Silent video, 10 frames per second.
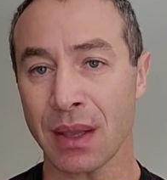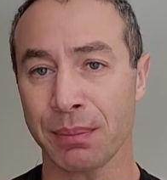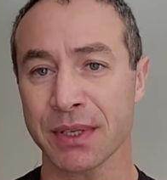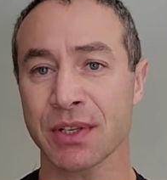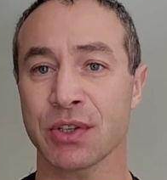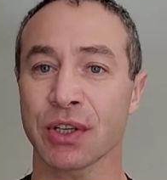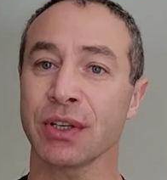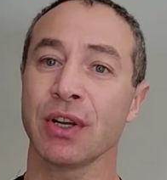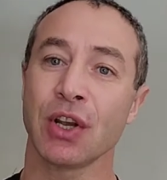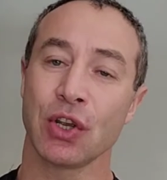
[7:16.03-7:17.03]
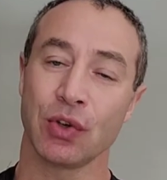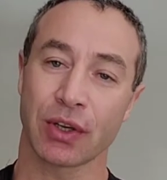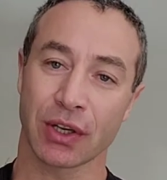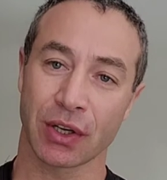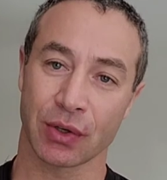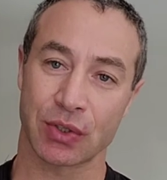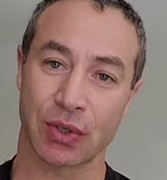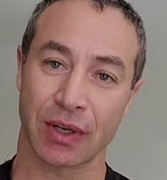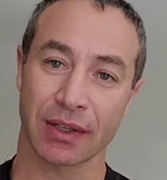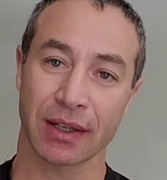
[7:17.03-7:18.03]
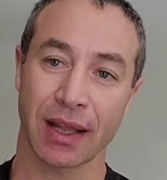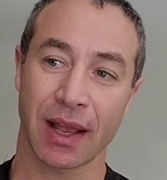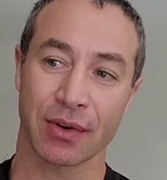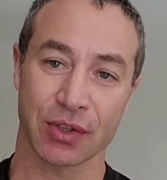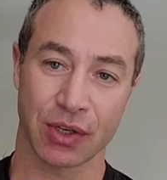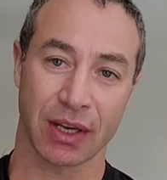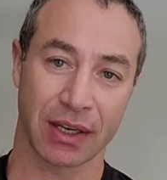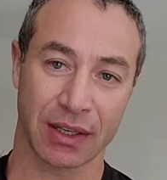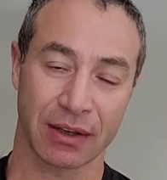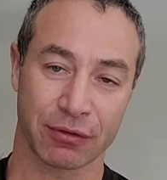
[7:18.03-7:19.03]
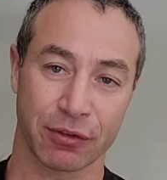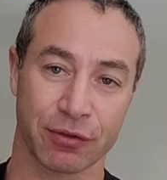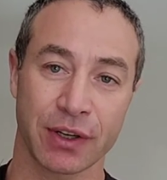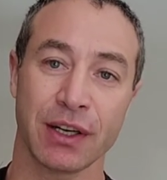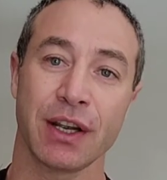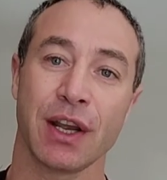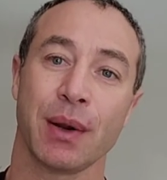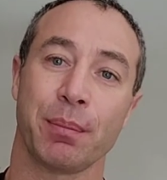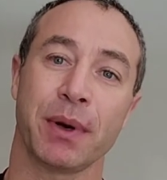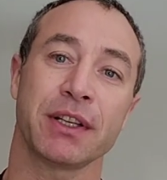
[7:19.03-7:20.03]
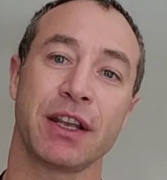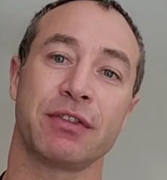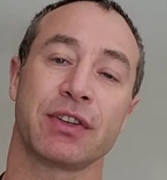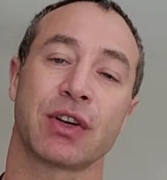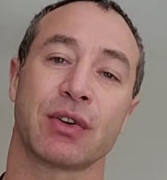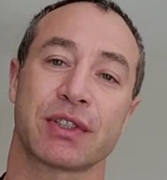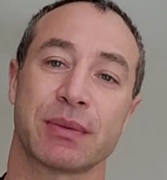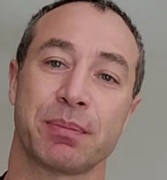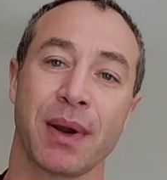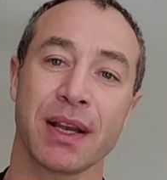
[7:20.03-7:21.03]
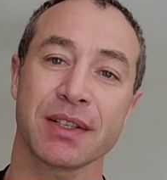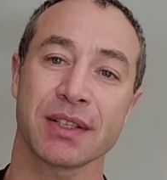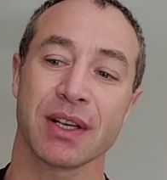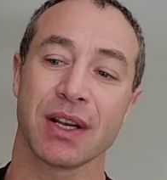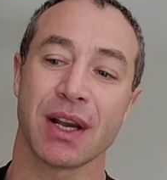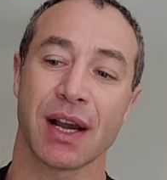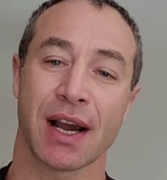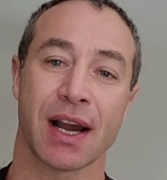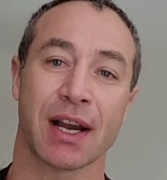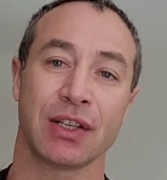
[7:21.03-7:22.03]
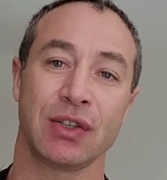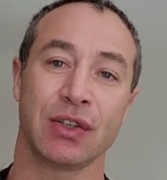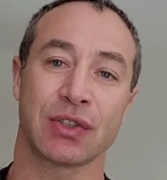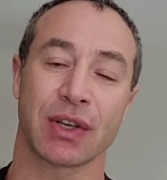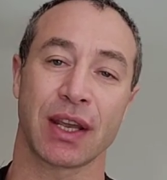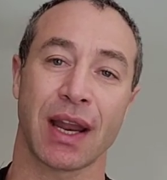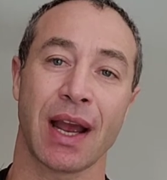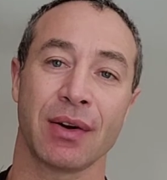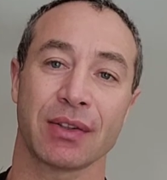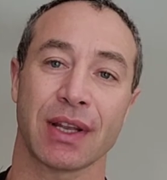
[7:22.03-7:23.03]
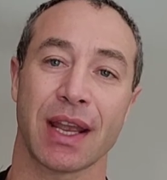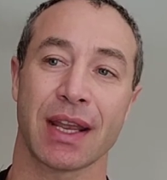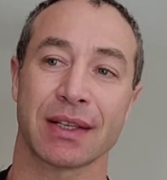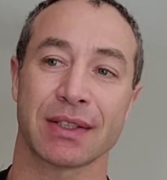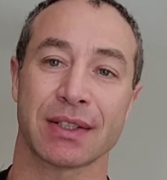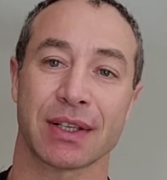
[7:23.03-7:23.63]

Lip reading: passenger, you can go to another lounge, you can get in for free. But if you got pass, you need to get out, and